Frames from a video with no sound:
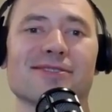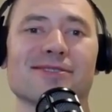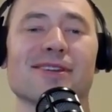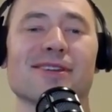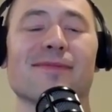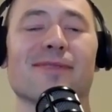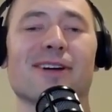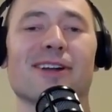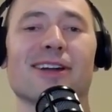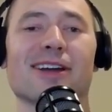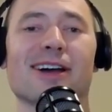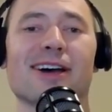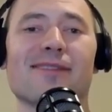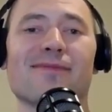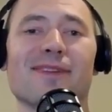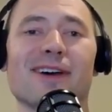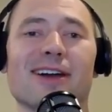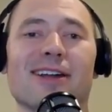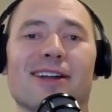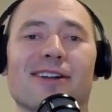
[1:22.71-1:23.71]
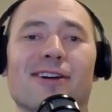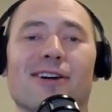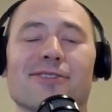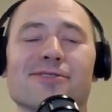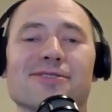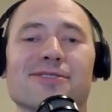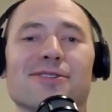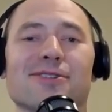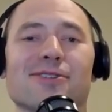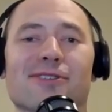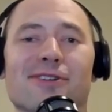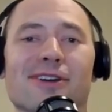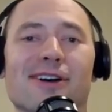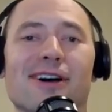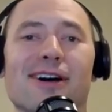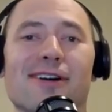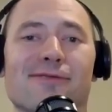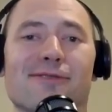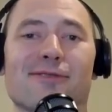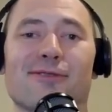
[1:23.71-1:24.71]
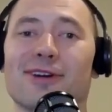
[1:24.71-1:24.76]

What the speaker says: somebody I met at RCDOconf